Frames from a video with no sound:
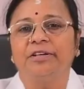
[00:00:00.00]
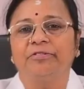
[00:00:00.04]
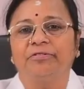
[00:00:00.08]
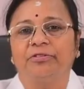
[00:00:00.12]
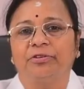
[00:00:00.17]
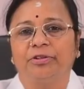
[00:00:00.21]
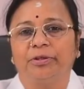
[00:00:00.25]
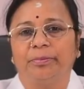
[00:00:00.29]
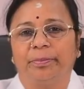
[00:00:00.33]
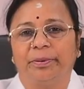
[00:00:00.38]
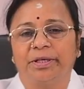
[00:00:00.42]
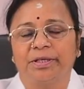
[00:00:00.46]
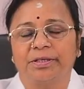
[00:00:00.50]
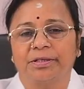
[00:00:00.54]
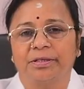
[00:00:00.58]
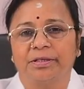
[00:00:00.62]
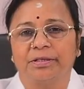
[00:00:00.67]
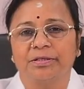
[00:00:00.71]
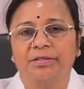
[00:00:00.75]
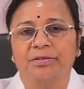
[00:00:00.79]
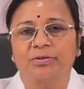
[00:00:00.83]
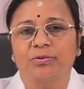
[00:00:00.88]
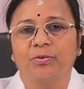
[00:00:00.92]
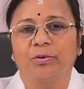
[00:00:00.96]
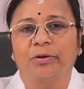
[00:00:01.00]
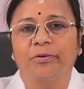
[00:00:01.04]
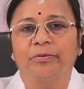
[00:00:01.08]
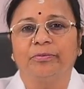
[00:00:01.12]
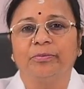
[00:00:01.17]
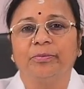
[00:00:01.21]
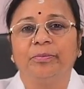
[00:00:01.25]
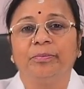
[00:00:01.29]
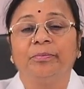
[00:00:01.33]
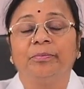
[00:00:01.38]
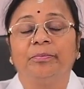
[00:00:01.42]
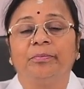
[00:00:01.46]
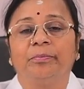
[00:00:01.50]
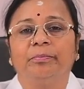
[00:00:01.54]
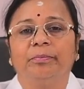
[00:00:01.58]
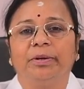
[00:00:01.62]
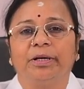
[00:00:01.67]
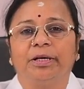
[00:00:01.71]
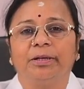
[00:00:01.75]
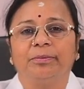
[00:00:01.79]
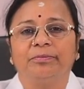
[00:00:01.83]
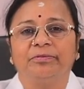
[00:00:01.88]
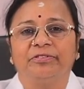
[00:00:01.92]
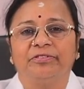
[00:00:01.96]
for the patients who have
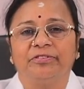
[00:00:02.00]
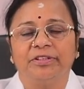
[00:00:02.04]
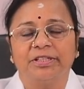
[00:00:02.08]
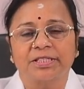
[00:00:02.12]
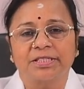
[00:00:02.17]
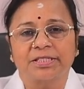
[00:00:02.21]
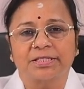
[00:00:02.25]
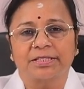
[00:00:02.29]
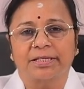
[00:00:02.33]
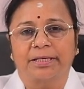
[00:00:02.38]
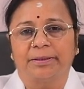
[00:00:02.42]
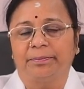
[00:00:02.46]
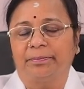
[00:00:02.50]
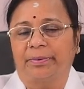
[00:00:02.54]
become first time